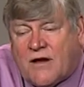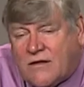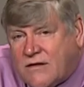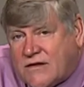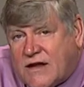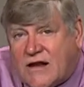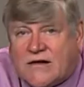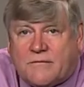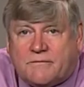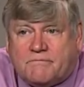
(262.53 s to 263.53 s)
I looked at
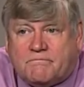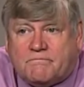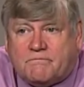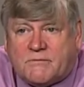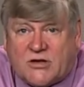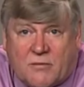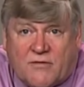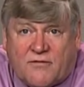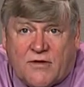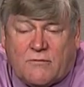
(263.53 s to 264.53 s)
it. Some
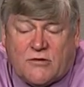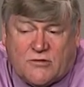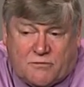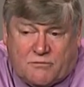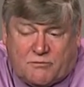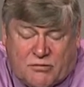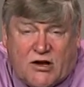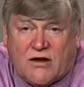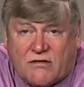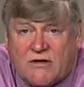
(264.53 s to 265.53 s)
of it was
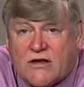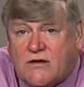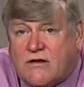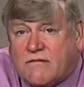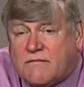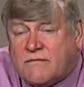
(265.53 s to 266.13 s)
particularly good.